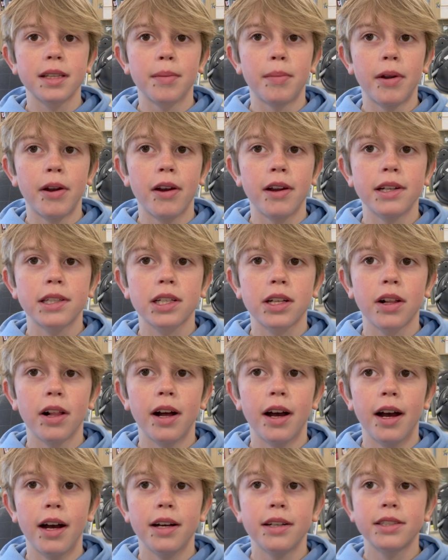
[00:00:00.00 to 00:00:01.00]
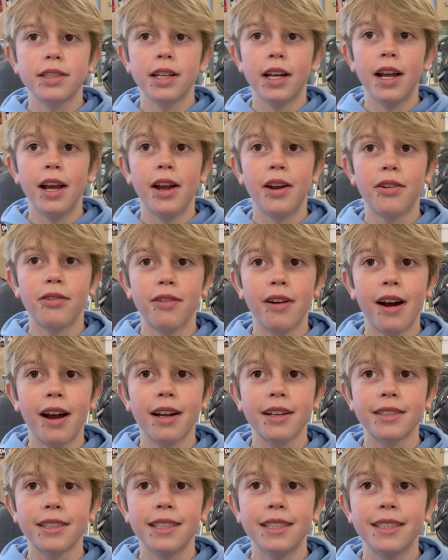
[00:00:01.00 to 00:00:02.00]
LeBerry's class and
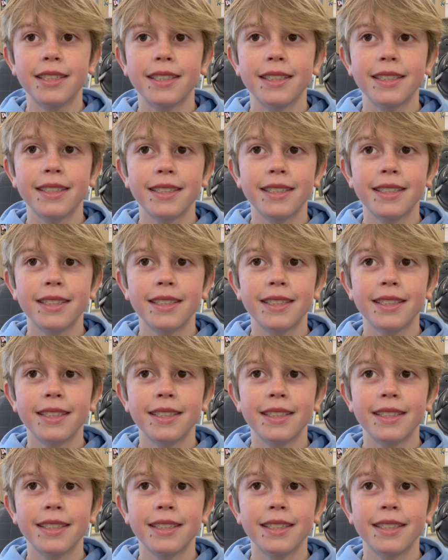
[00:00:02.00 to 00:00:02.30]
Riley.